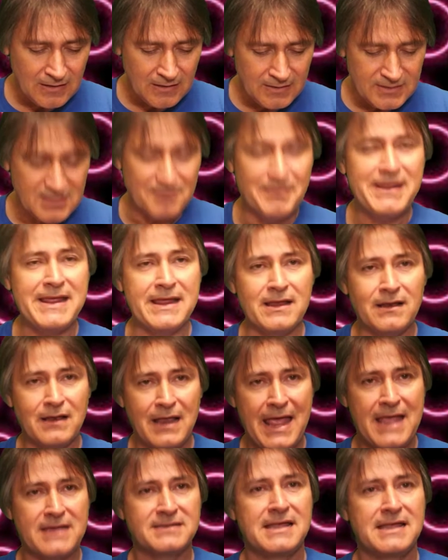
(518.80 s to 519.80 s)
to me,
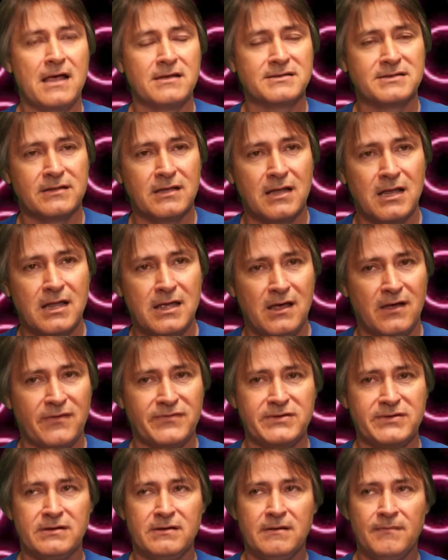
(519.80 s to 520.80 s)
Last House on the
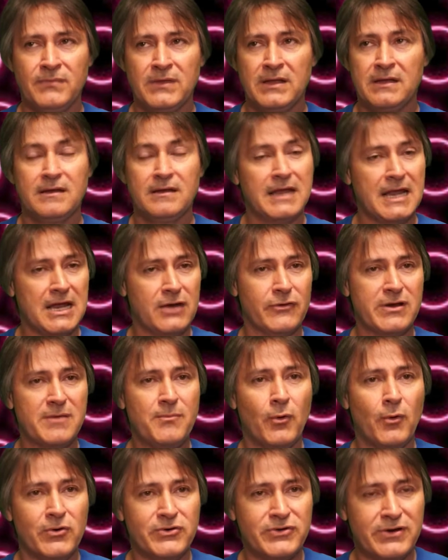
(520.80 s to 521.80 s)
Left, Henry,
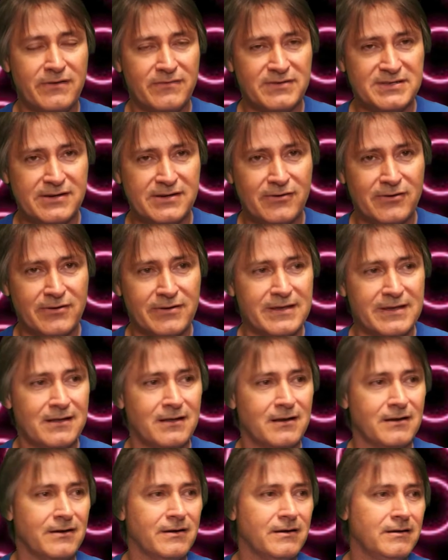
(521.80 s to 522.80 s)
Portrait of a Serial
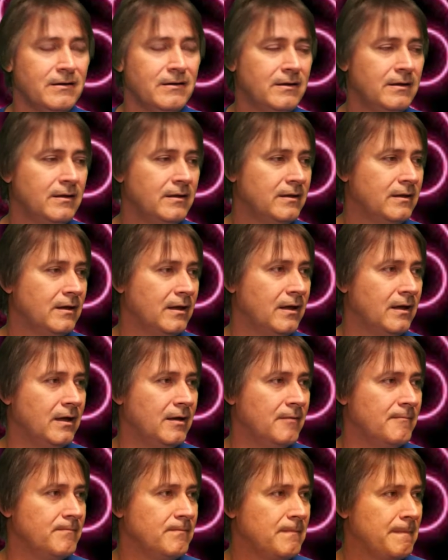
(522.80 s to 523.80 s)
Killer,
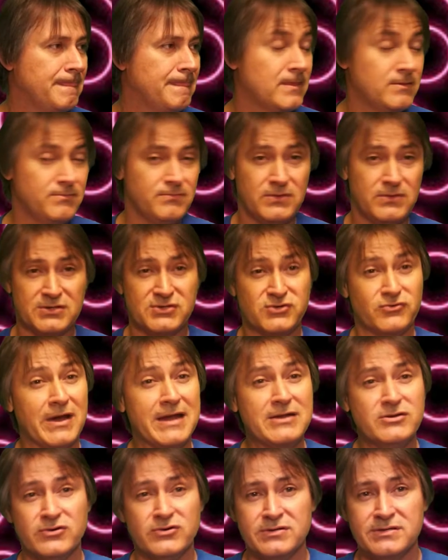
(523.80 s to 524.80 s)
The
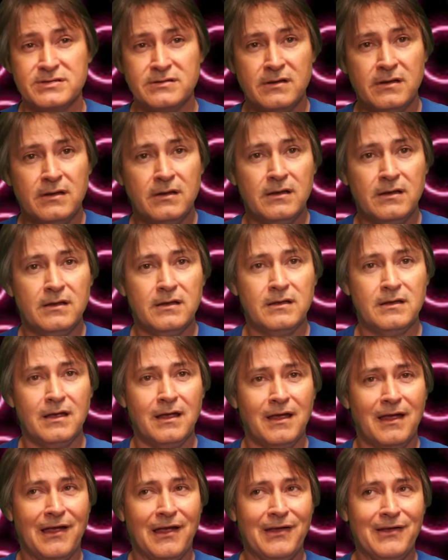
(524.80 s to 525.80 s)
Strangers,
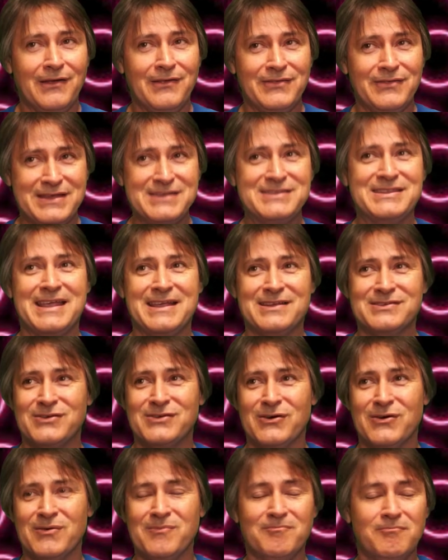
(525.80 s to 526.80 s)
these things
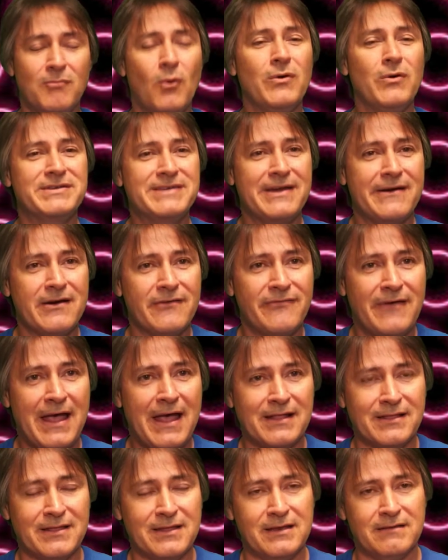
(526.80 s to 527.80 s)
are more
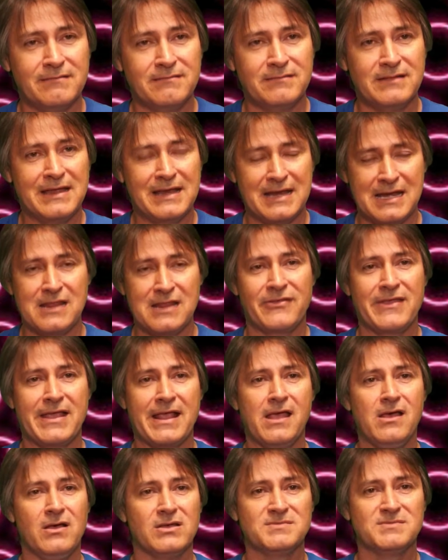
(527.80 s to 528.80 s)
terrifying than
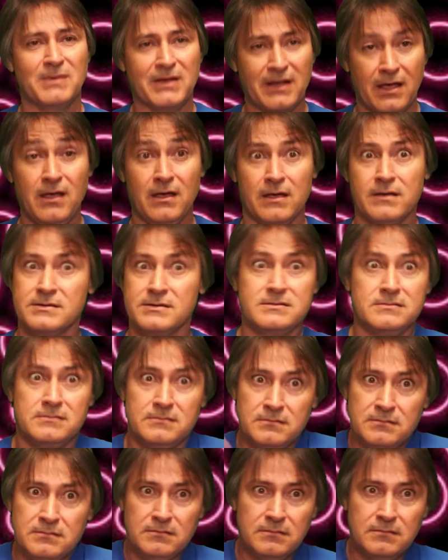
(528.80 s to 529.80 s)
anything else, because
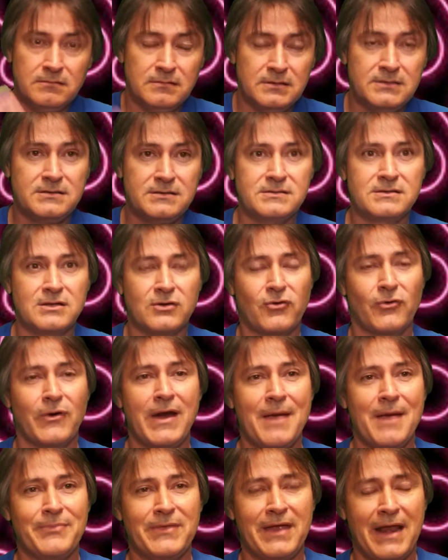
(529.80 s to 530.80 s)
this is the
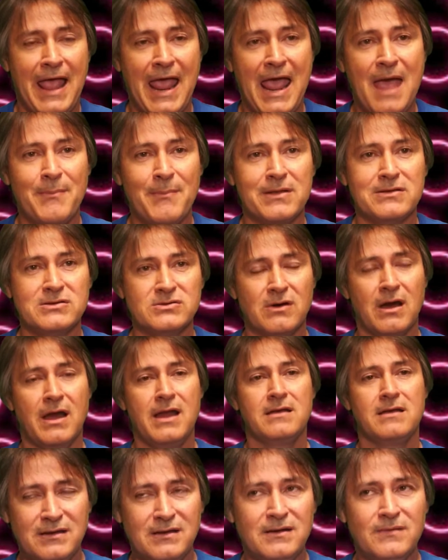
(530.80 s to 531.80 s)
crap that happens,
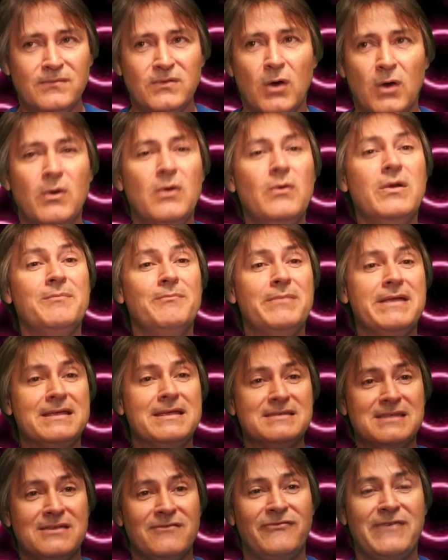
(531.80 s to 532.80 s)
right? And we wouldn't be
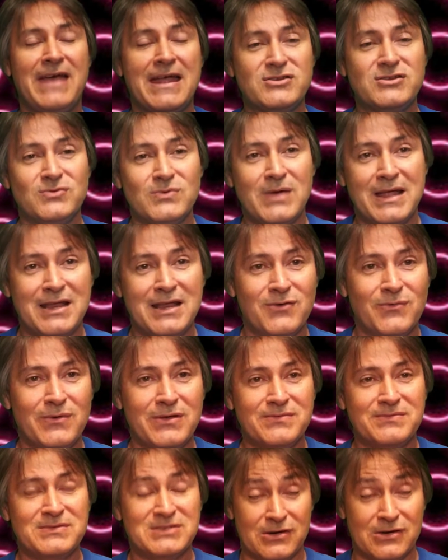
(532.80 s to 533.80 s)
as infatuated
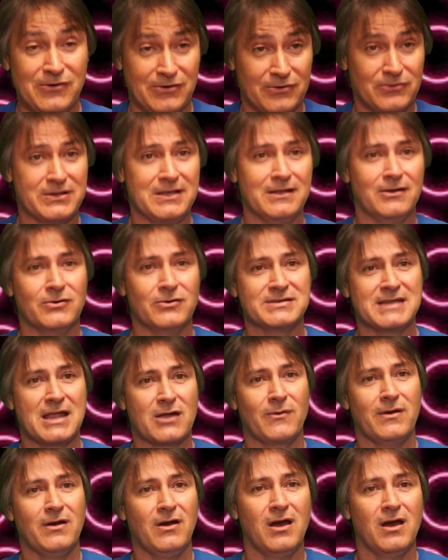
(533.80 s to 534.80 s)
with serial killers
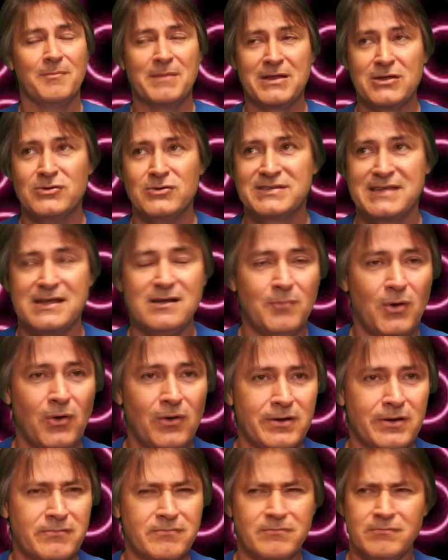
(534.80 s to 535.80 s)
like we are. I mean, you see them
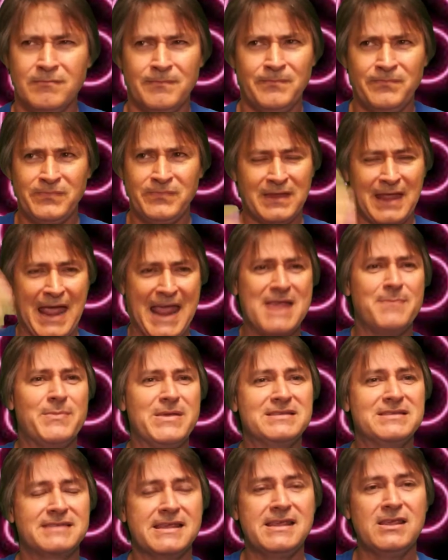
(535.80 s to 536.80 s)
on
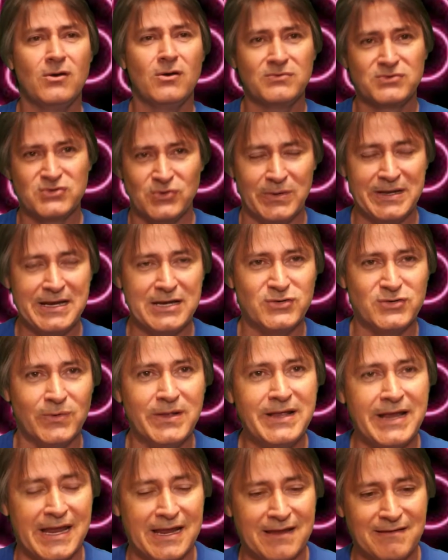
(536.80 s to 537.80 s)
ABC on
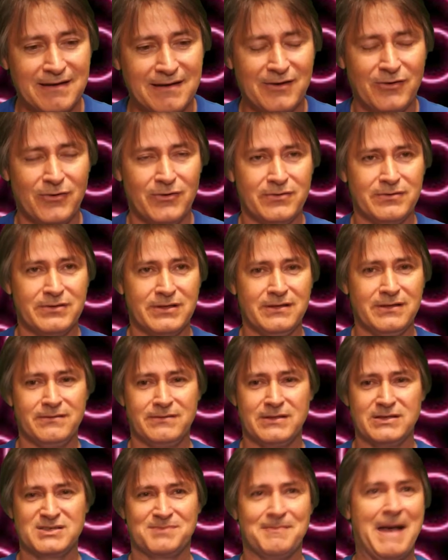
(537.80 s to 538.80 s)
2020,
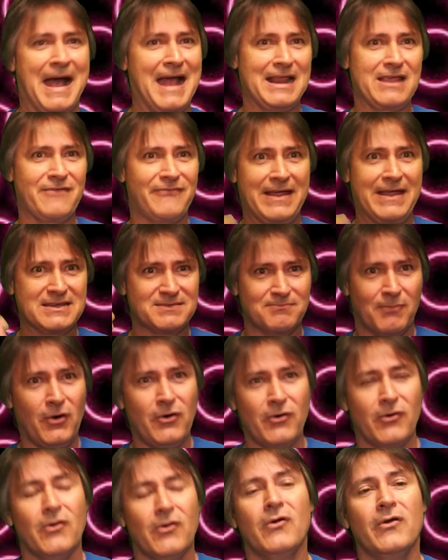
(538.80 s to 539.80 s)
the smiley face
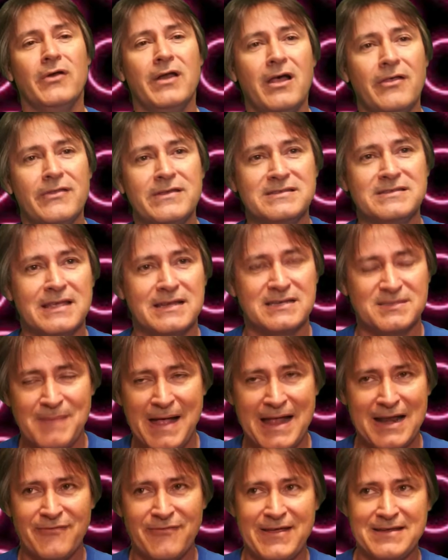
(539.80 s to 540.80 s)
murderer and all these things,
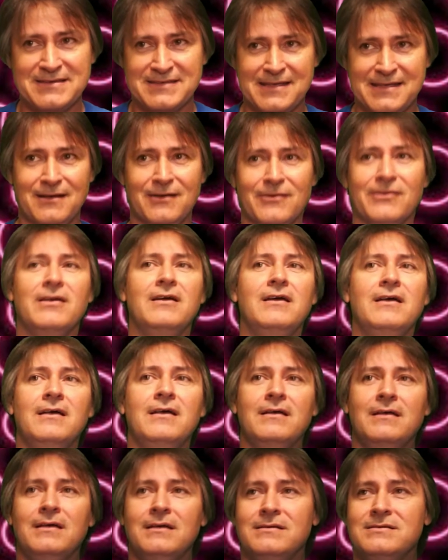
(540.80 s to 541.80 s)
smiley face killer.
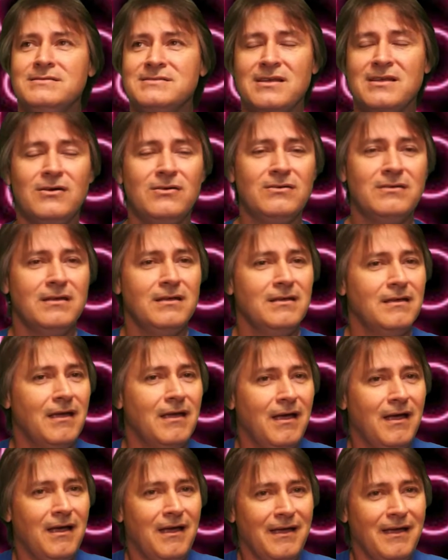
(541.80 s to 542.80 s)
So,
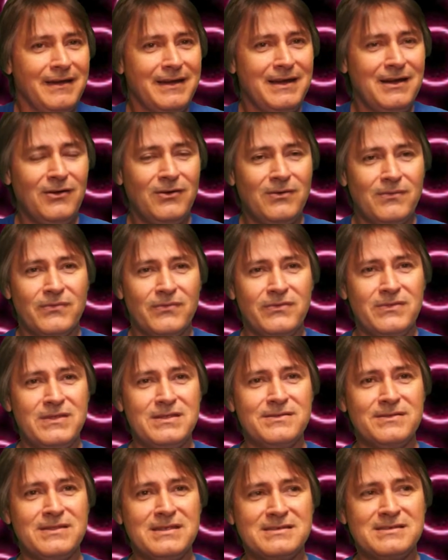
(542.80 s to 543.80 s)

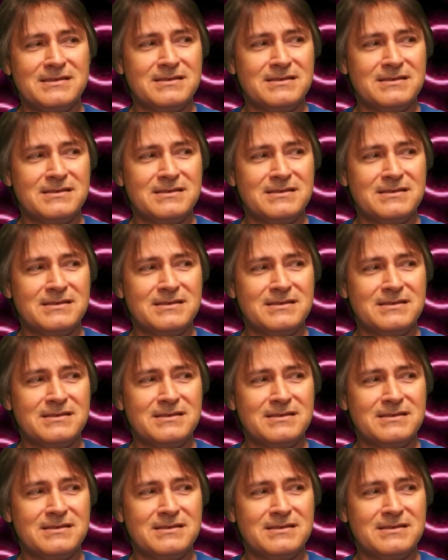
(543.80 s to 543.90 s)
this